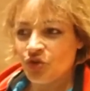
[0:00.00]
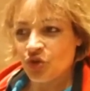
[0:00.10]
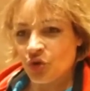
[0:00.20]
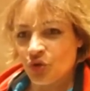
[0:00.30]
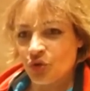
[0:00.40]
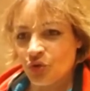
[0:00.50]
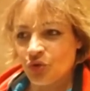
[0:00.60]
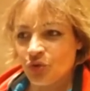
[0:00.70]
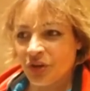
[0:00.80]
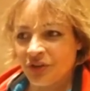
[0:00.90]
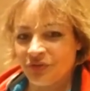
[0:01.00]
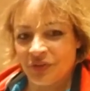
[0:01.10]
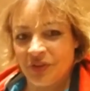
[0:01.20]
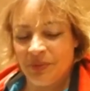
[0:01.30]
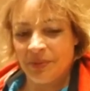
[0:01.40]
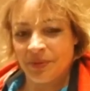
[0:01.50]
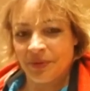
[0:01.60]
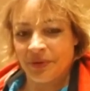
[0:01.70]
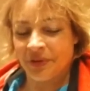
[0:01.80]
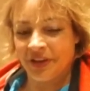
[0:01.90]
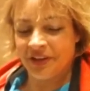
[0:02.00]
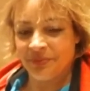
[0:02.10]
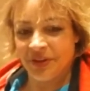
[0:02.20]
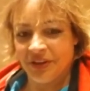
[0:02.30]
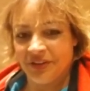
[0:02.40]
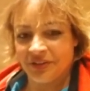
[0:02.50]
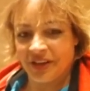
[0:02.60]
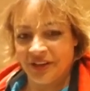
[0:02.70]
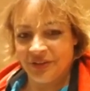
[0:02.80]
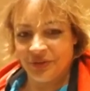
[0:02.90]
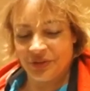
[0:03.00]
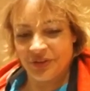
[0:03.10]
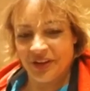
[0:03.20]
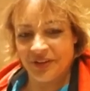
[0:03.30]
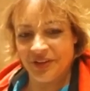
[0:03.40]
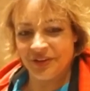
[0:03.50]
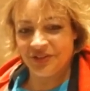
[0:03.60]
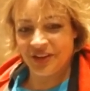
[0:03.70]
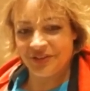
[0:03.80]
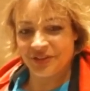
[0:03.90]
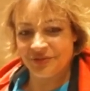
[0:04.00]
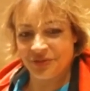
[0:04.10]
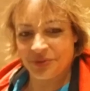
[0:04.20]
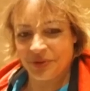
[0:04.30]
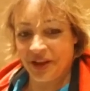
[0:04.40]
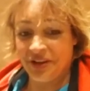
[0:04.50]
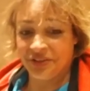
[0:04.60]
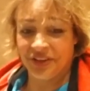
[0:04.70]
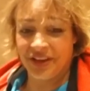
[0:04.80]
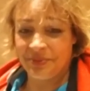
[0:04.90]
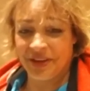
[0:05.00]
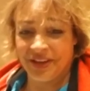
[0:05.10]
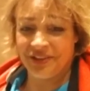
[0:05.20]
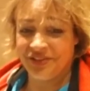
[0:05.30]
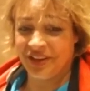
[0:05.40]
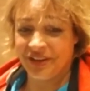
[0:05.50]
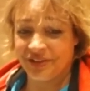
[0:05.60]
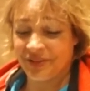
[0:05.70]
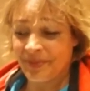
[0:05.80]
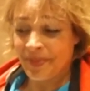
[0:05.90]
So if fifty people ahead of me decide to turn down the chance at affordable housing, I might get a chance.